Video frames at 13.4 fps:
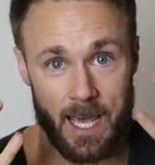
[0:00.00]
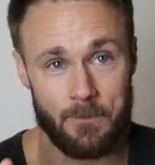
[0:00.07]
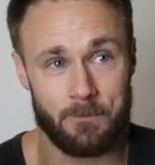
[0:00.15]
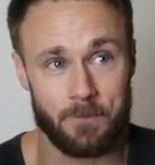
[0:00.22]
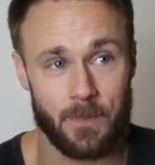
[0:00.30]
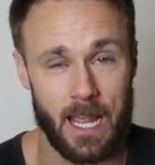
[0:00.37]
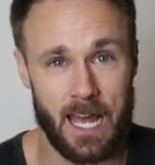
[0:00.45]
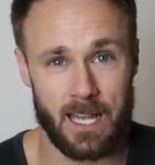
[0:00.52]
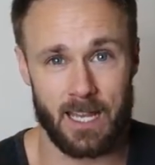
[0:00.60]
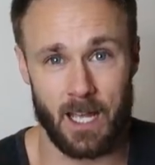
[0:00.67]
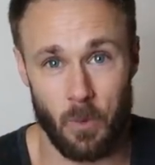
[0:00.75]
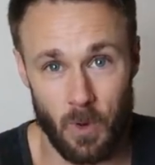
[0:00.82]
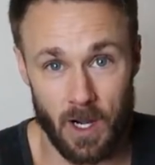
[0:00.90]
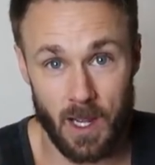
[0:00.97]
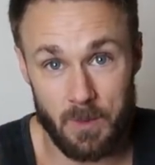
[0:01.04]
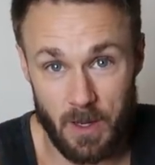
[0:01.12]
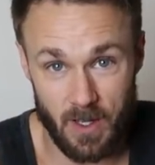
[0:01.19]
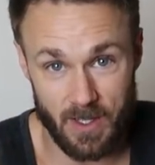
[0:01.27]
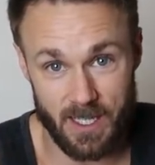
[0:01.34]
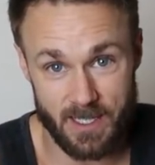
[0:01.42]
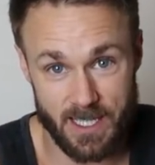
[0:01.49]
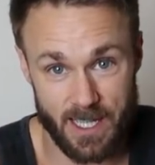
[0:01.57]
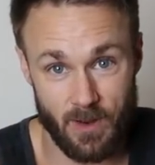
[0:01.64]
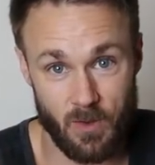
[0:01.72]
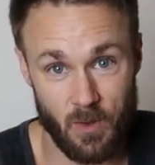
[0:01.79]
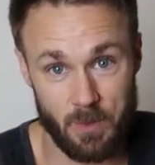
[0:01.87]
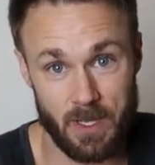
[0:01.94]
am at like one of the bulkiest I've
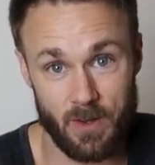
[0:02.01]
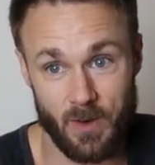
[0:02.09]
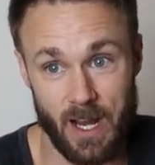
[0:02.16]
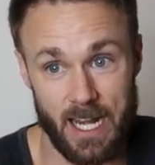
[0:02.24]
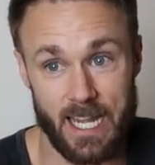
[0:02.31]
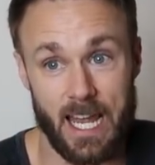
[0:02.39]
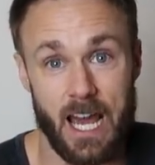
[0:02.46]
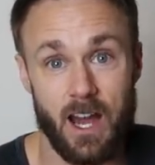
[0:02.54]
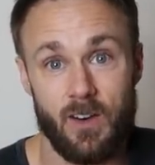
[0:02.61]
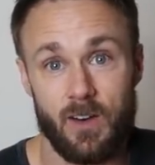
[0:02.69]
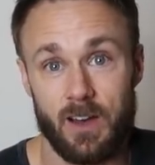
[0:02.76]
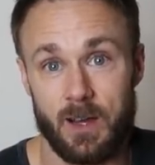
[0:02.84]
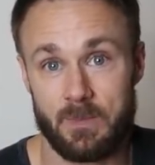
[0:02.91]
ever been right now.